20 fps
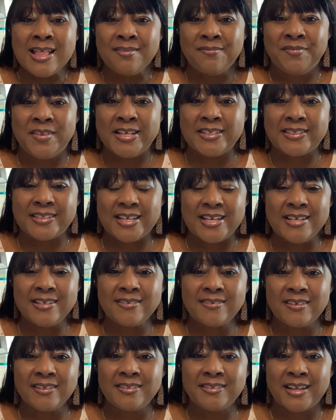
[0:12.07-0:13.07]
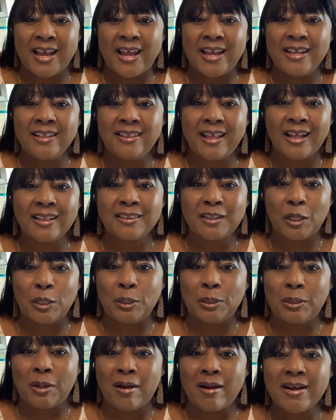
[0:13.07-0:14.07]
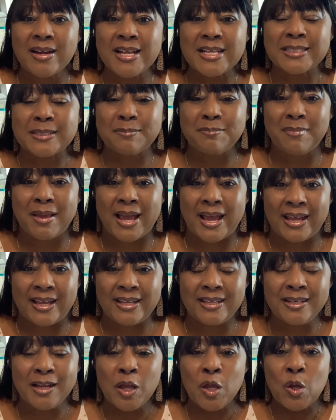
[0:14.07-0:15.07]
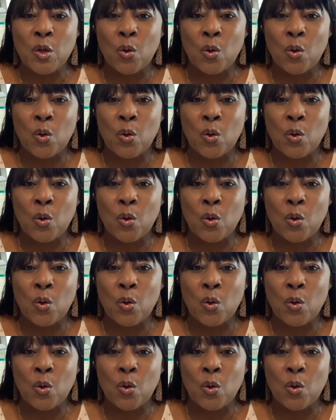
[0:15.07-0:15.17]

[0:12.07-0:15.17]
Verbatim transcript: This is the day that the Lord has made.